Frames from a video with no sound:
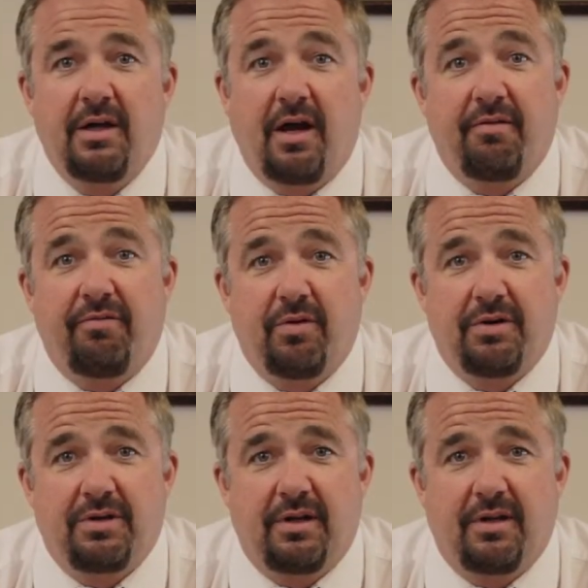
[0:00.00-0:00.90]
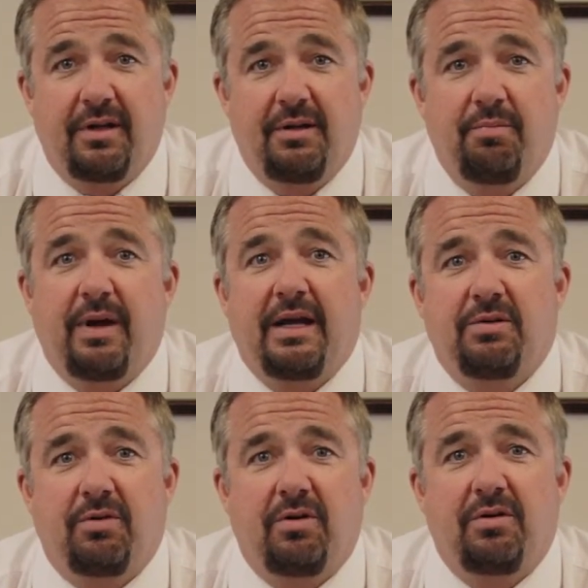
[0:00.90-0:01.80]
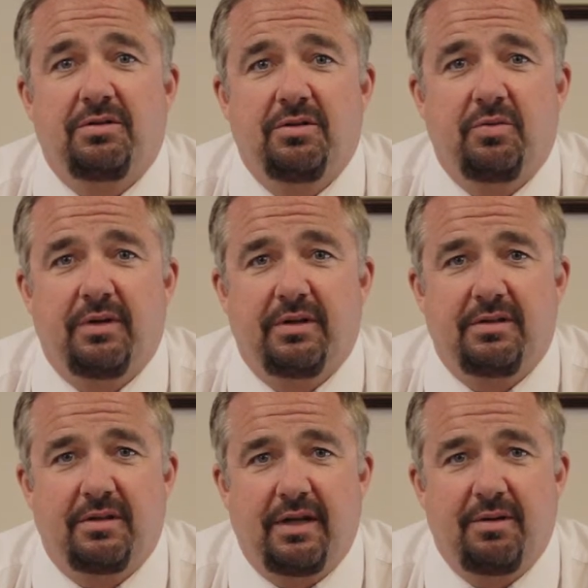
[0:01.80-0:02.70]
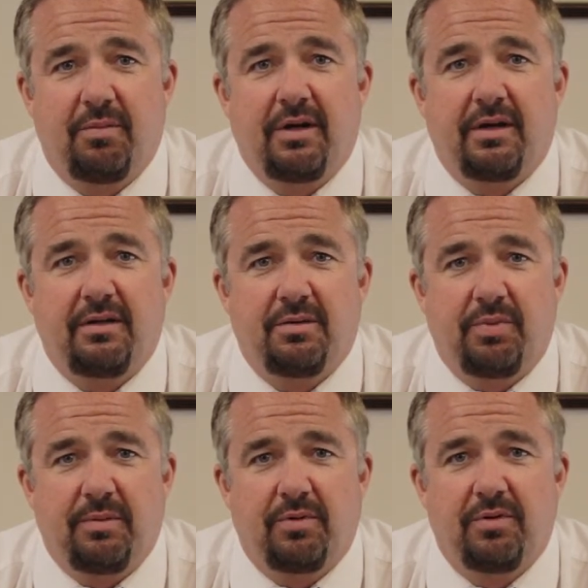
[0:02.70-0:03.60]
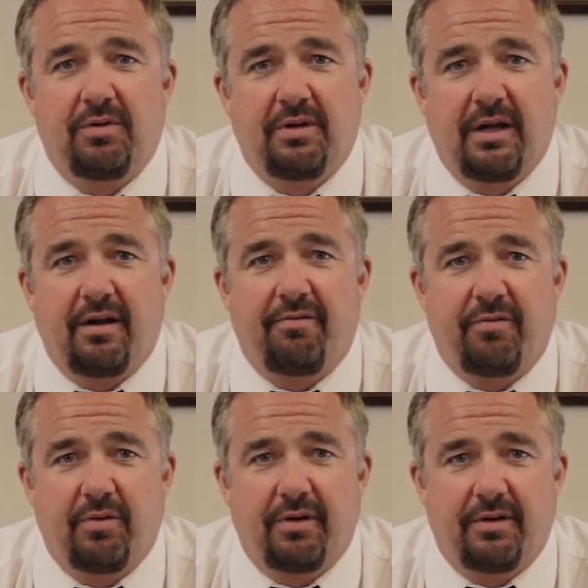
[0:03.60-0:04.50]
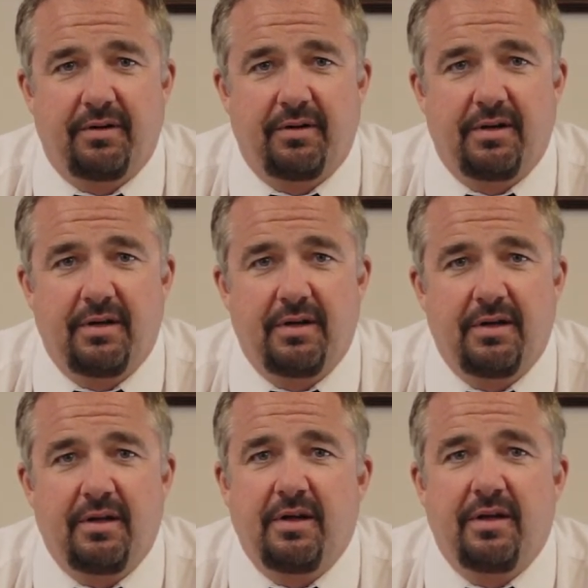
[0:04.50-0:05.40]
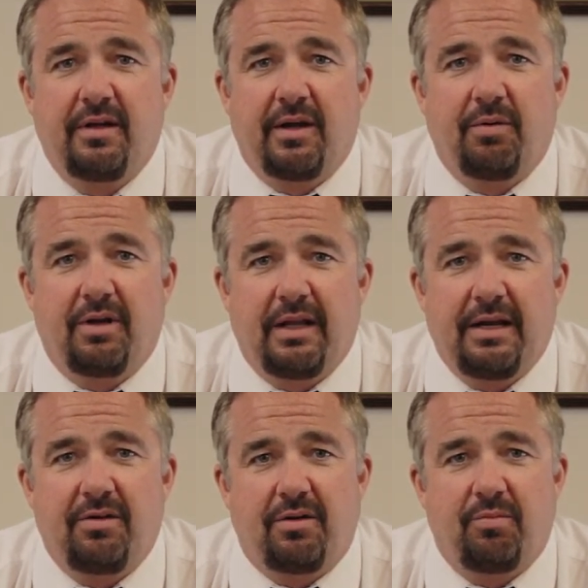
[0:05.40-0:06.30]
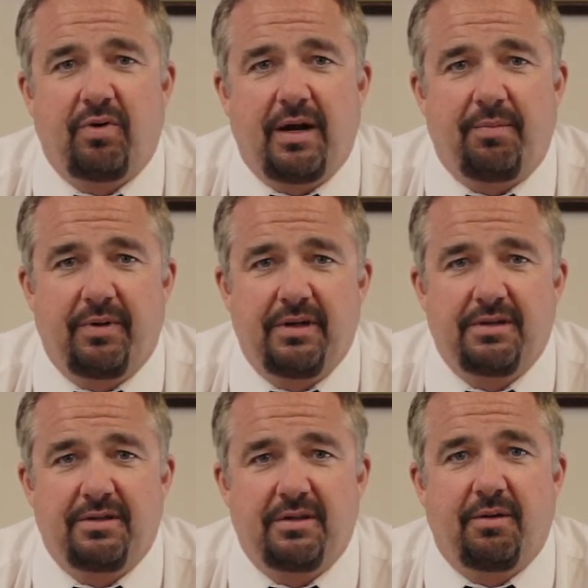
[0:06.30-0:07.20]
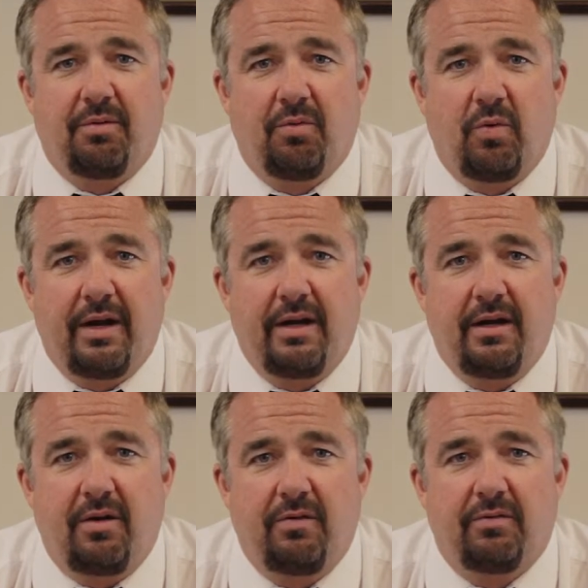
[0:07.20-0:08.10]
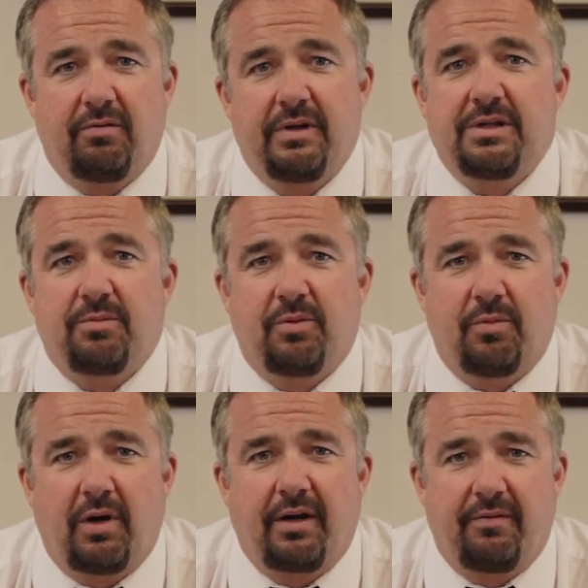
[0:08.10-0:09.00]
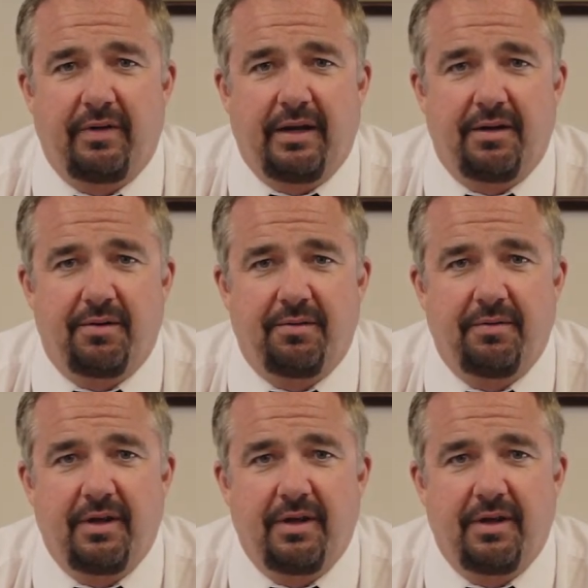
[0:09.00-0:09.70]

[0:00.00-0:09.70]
Unfortunately, banks were all too willing to lend money to people who could not afford it. They would lend on properties that were way over reasonable market value,